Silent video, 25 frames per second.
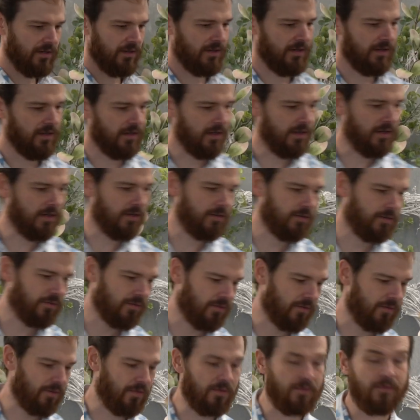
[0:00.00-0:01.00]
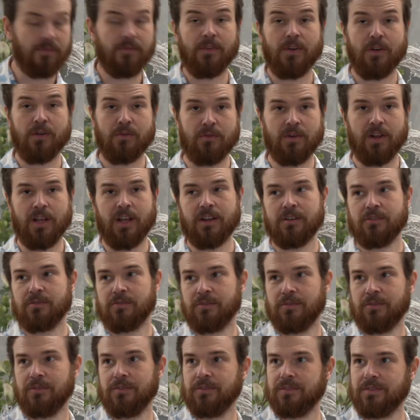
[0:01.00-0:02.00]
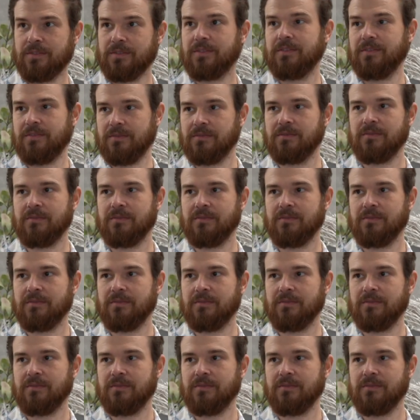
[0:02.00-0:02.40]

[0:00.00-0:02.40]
or faux naturals.